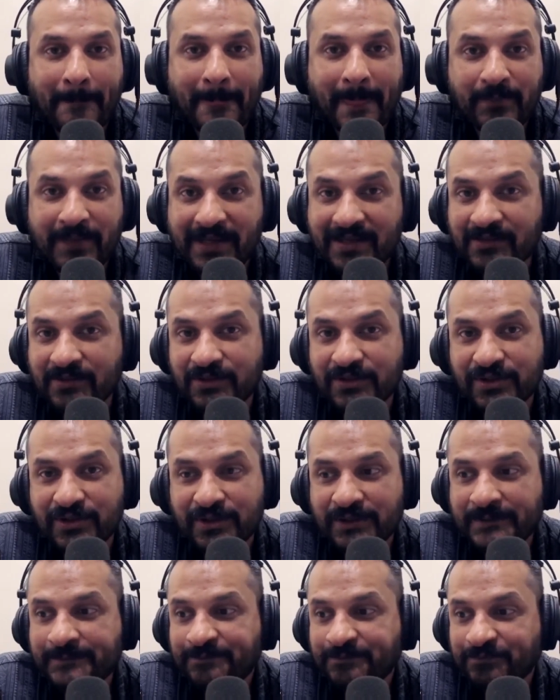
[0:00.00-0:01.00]
making
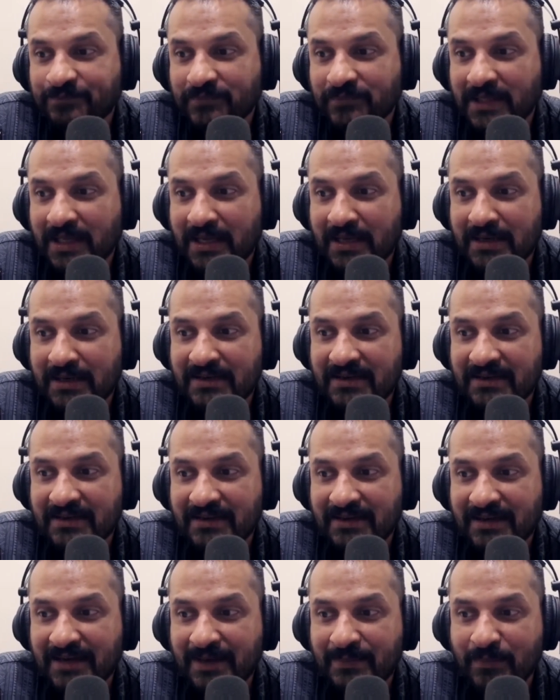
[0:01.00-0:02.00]
sure that
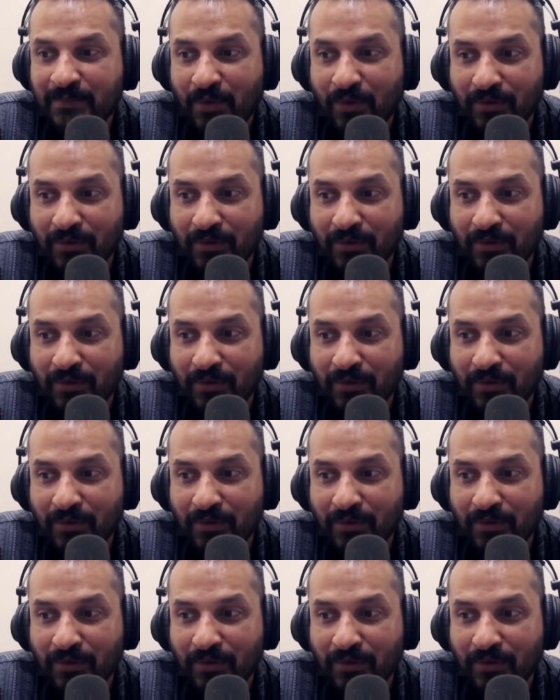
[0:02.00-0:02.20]
I'm